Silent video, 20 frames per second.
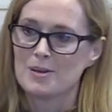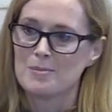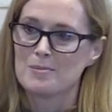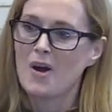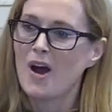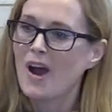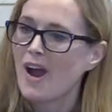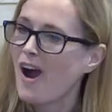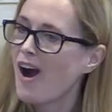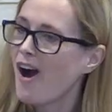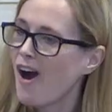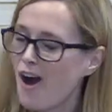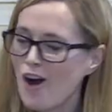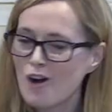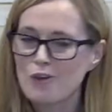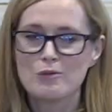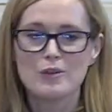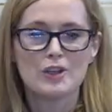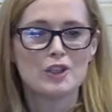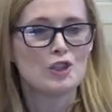My
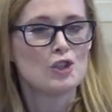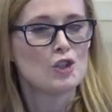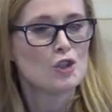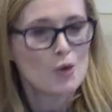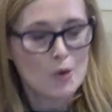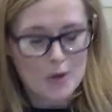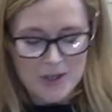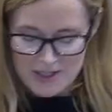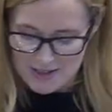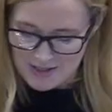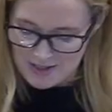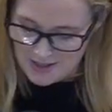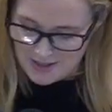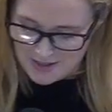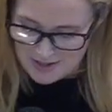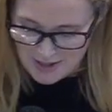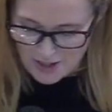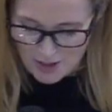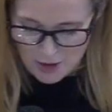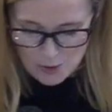heart
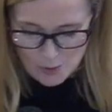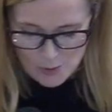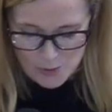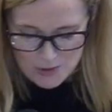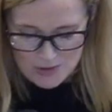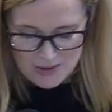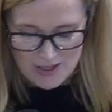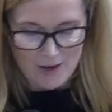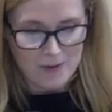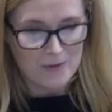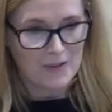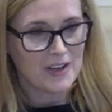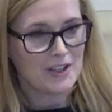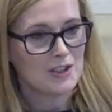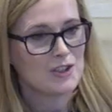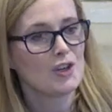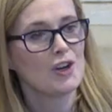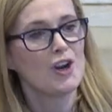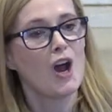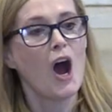rejoices in your
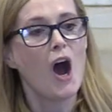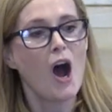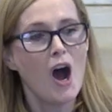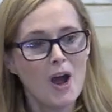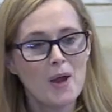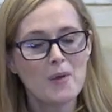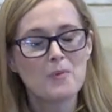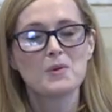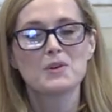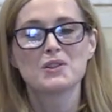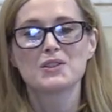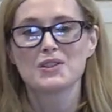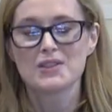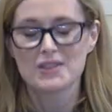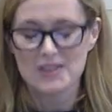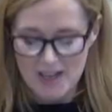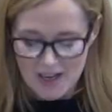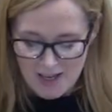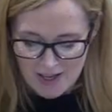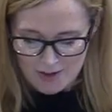salvation. I will
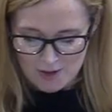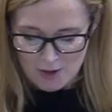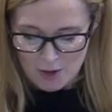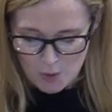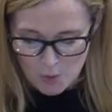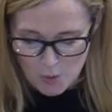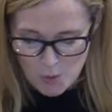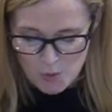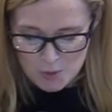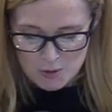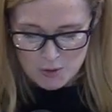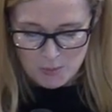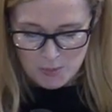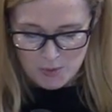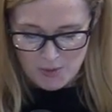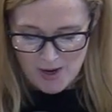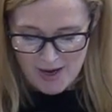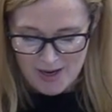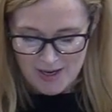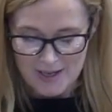sing the Lord's
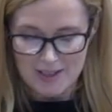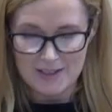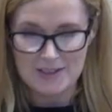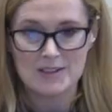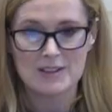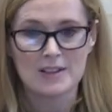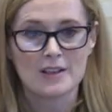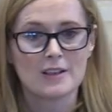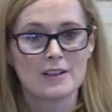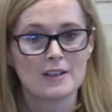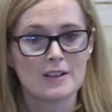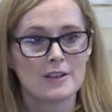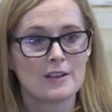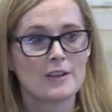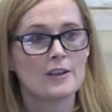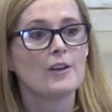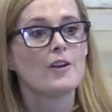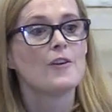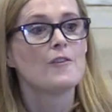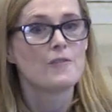praise,
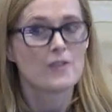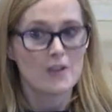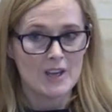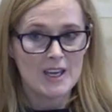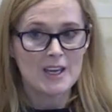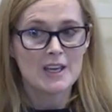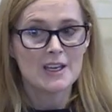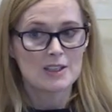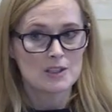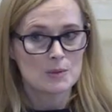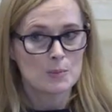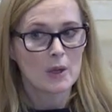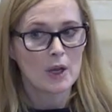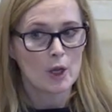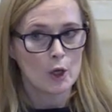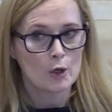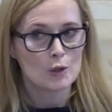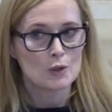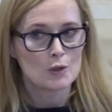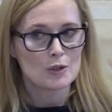for he has
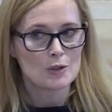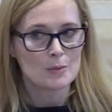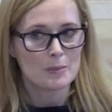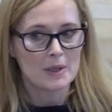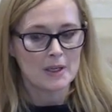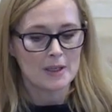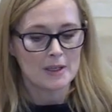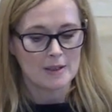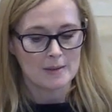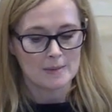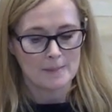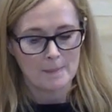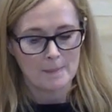been good to me.